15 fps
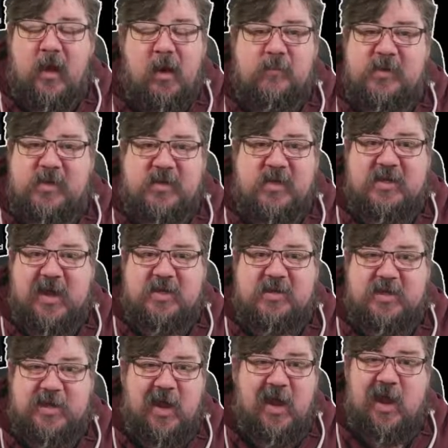object
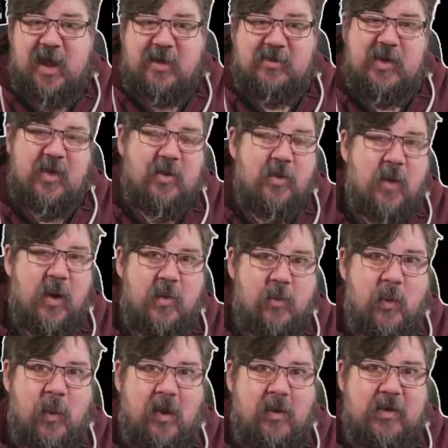detection. I don't know quite
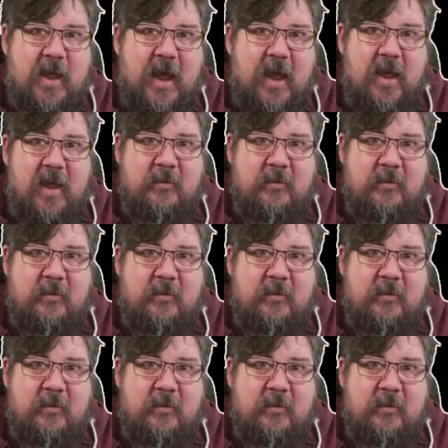what yet.